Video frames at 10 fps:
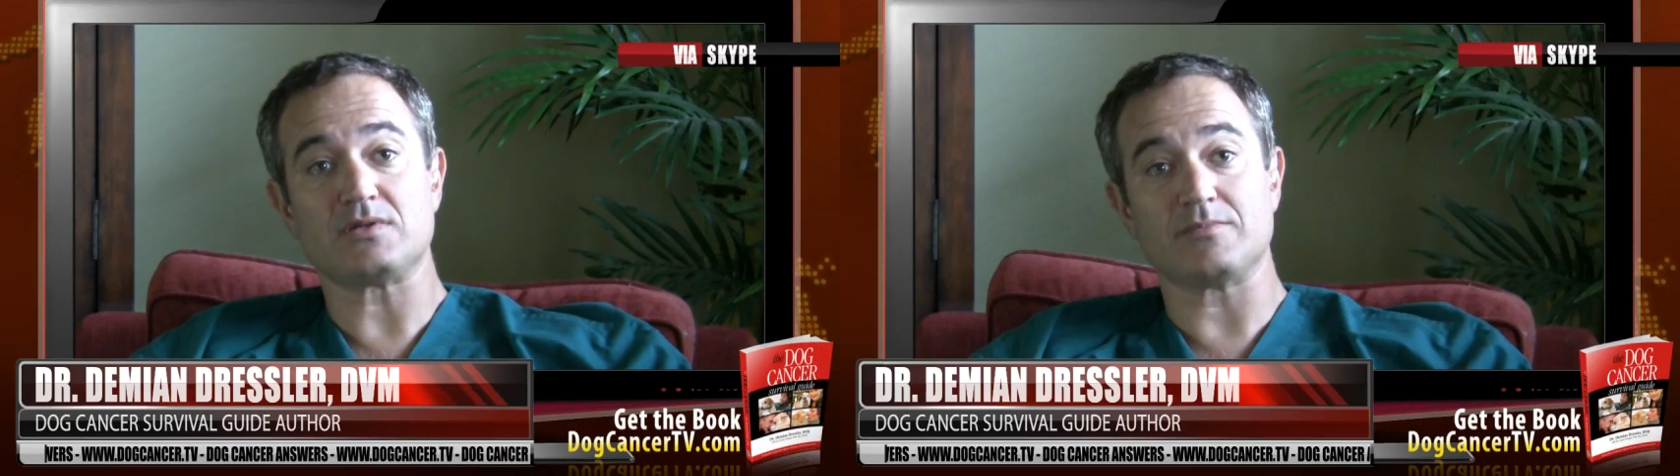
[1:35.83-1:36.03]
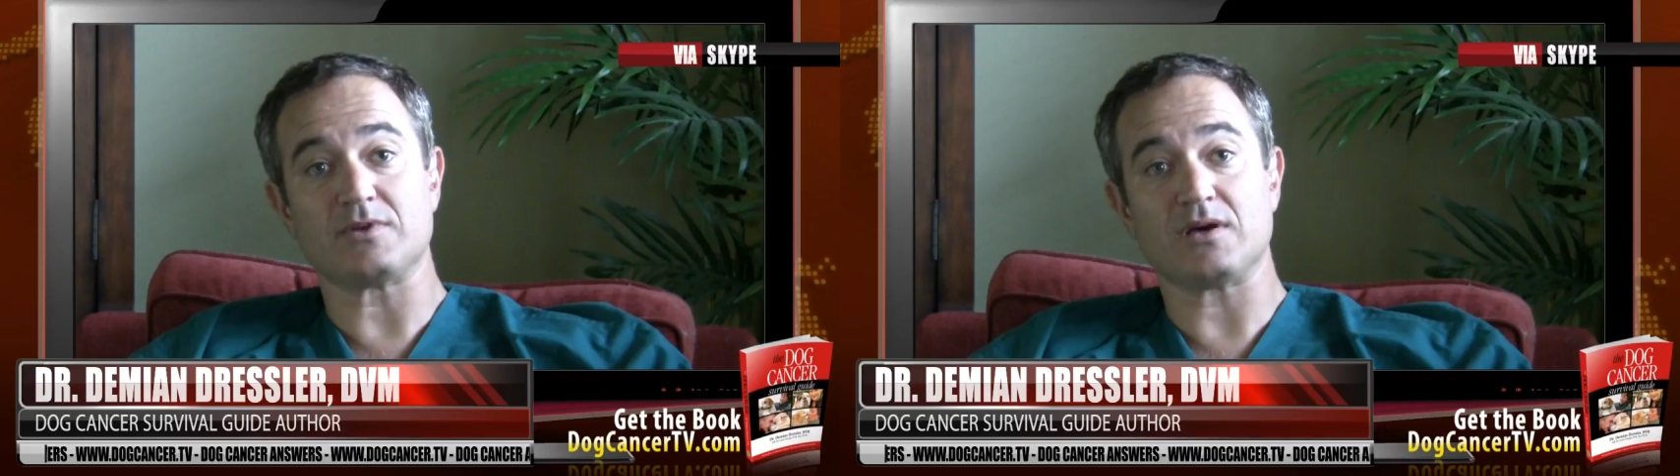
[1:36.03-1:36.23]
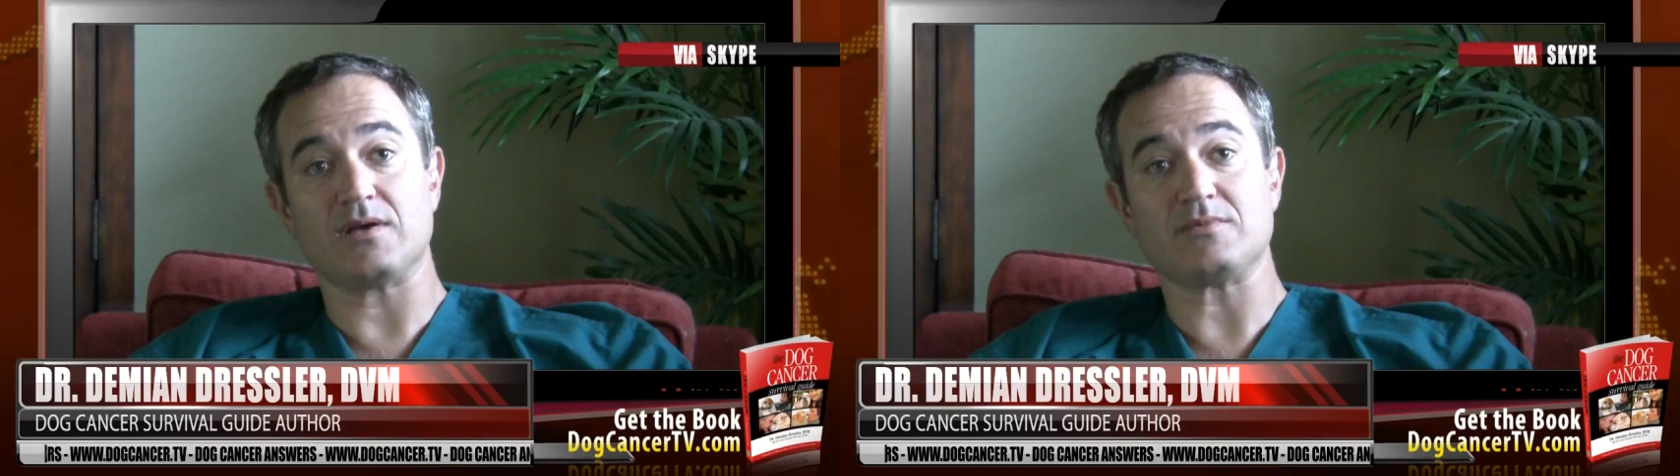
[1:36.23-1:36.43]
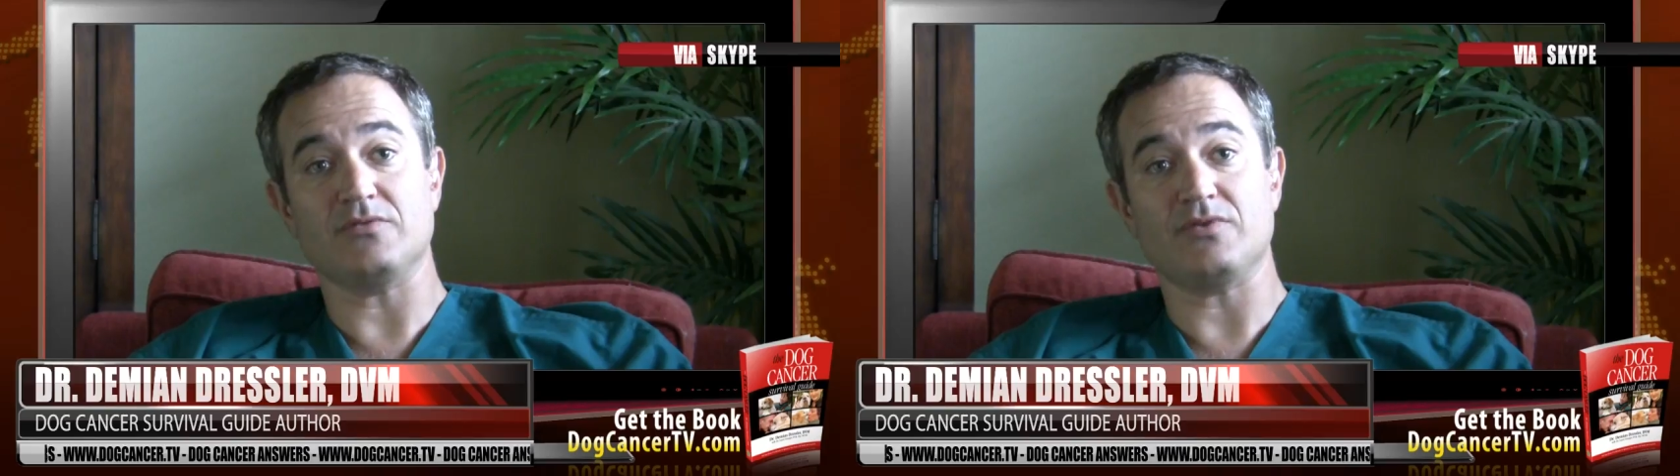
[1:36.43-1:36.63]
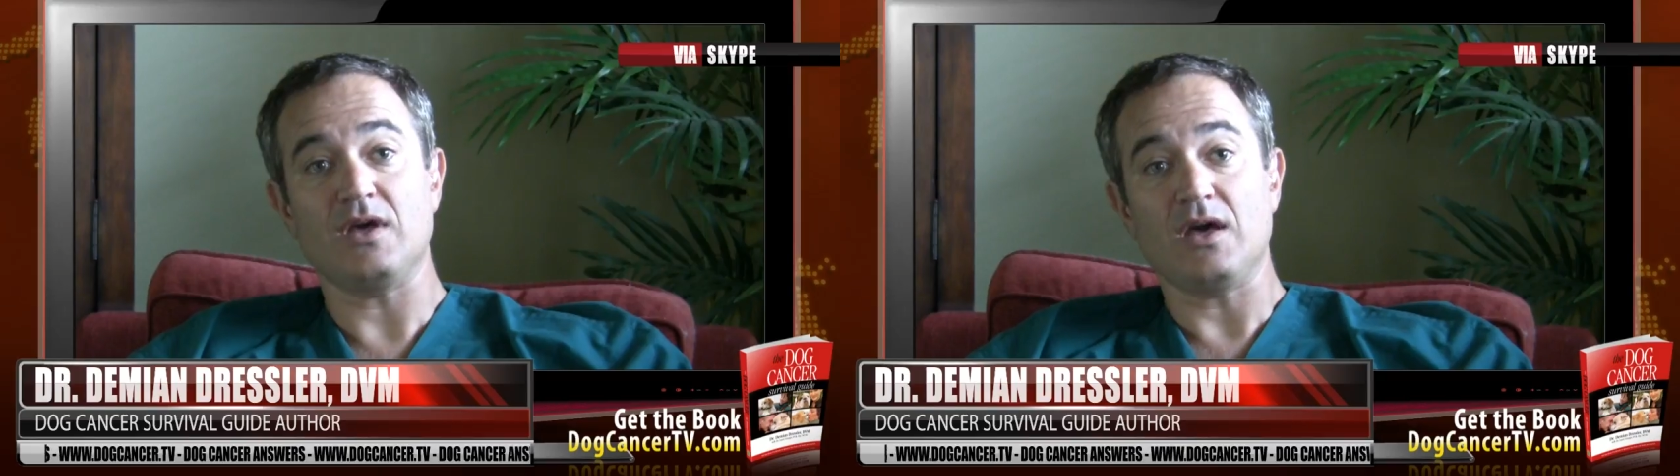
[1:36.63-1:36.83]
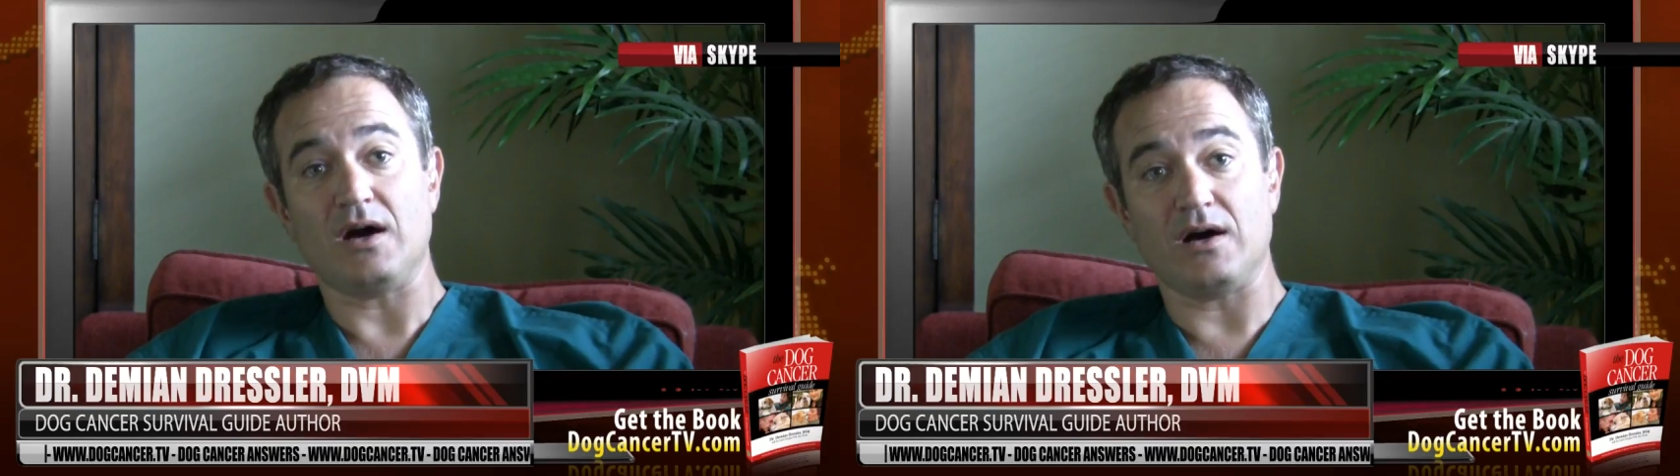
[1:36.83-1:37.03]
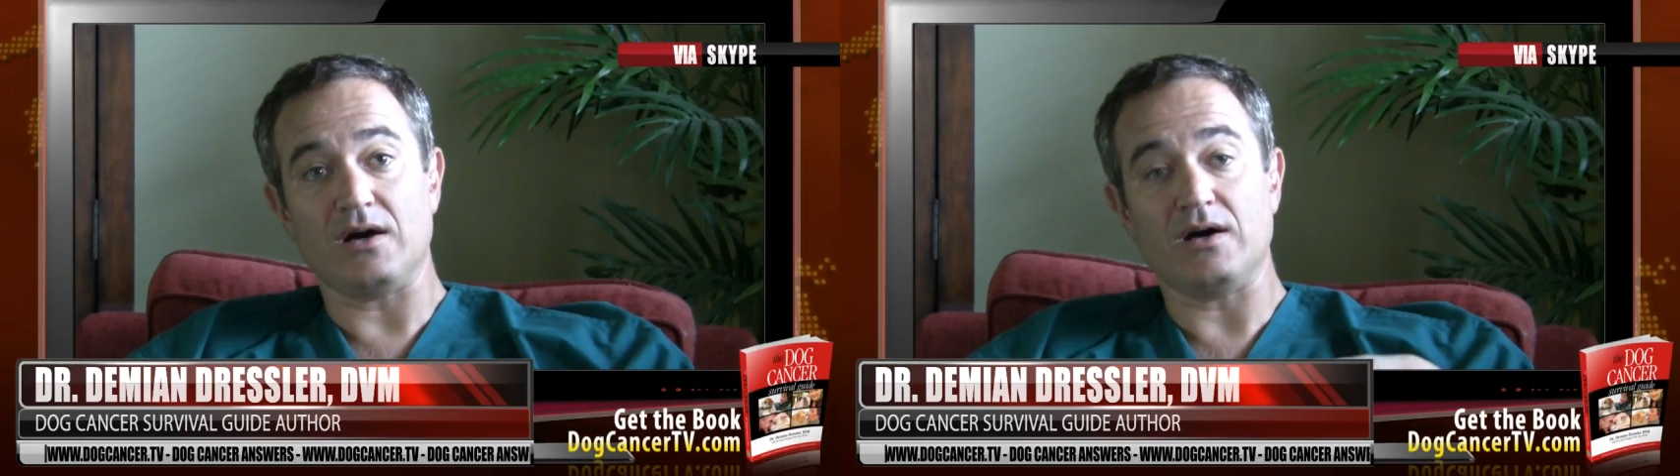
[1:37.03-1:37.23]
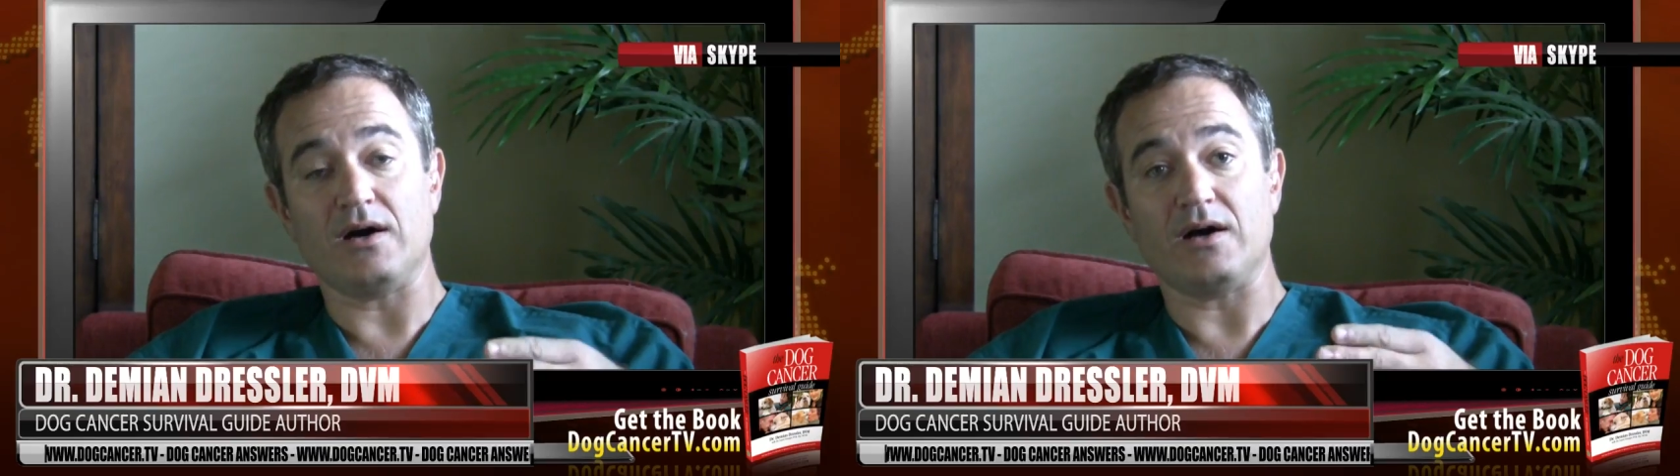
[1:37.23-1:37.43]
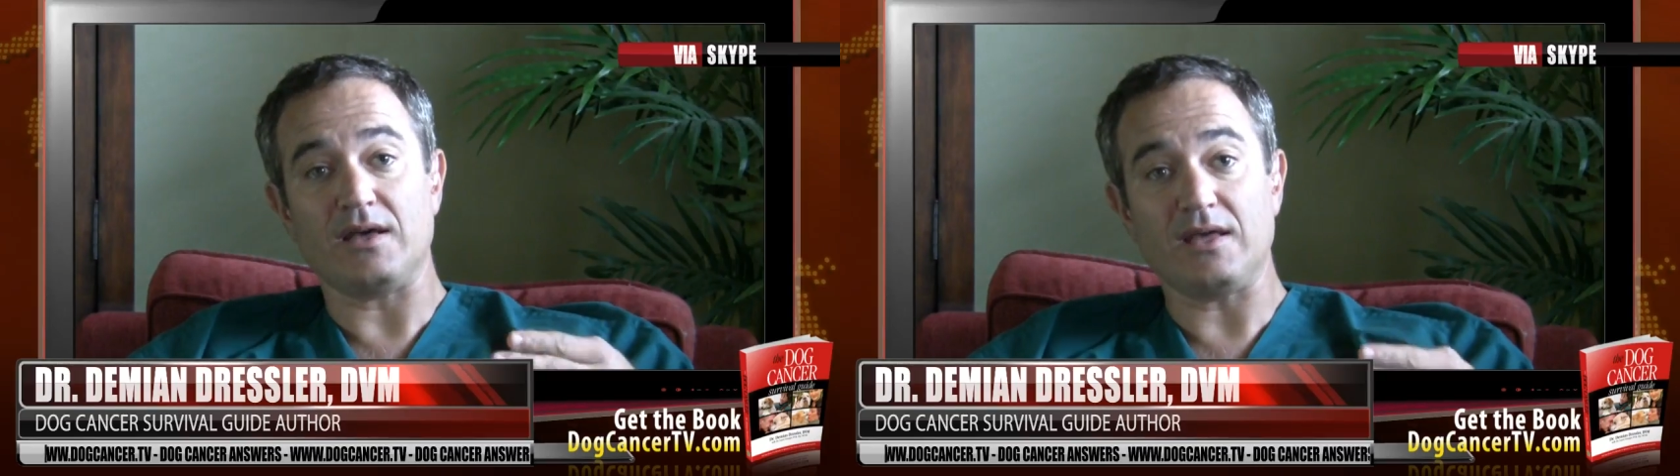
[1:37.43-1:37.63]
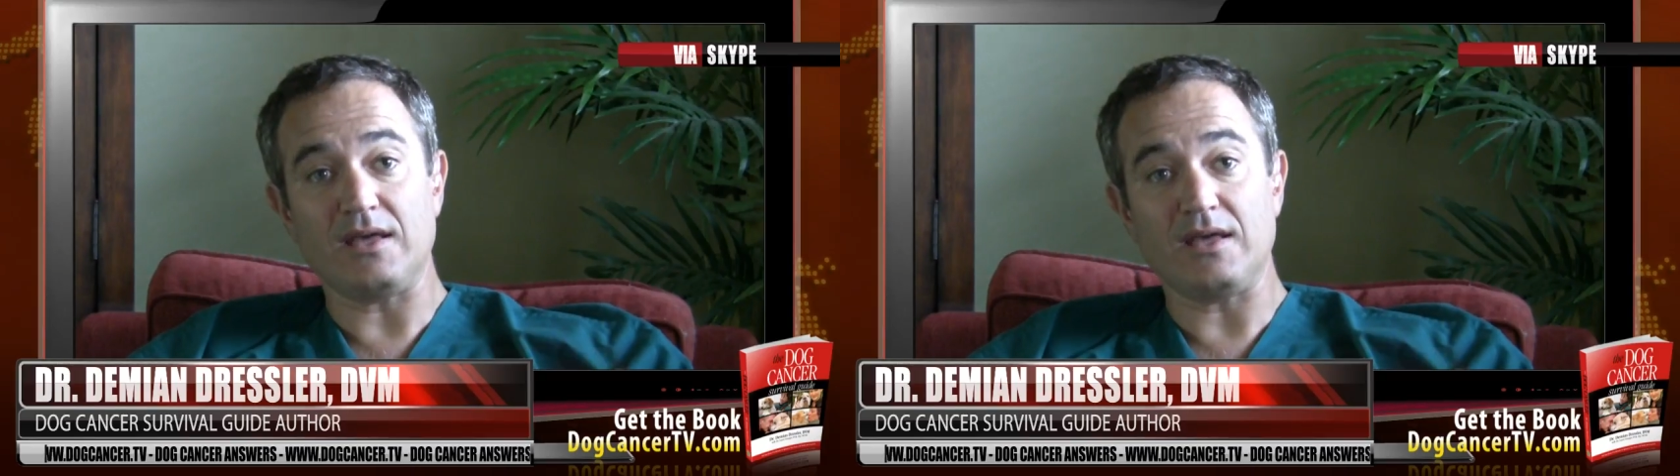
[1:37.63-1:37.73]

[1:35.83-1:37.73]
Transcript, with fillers: sometimes of uh, uh,